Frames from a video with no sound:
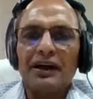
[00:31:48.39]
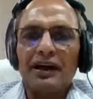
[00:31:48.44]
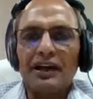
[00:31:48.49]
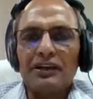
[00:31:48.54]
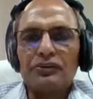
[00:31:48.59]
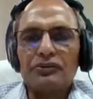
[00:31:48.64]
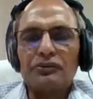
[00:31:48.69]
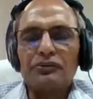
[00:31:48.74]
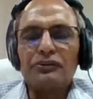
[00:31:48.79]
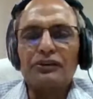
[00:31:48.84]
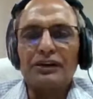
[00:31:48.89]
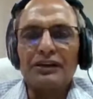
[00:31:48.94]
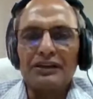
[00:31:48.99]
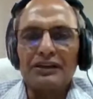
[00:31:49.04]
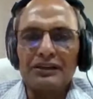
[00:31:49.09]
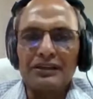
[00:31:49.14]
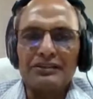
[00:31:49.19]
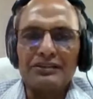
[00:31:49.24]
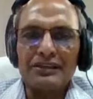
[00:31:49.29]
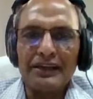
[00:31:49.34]
I should
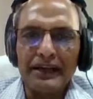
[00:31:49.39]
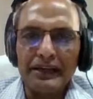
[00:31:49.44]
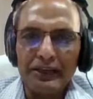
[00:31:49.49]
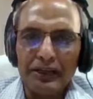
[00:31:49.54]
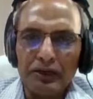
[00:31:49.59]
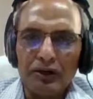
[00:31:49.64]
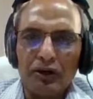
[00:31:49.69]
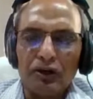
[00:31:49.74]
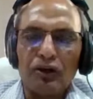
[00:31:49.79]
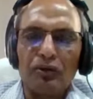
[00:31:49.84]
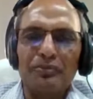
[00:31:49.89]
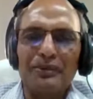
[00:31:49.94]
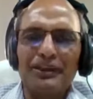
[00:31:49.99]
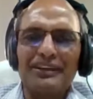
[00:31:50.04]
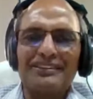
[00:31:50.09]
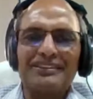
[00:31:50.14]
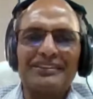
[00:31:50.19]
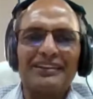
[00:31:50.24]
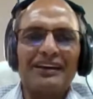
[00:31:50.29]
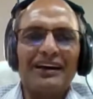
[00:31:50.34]
understand
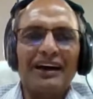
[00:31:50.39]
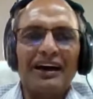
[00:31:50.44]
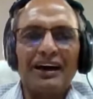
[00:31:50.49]
economics,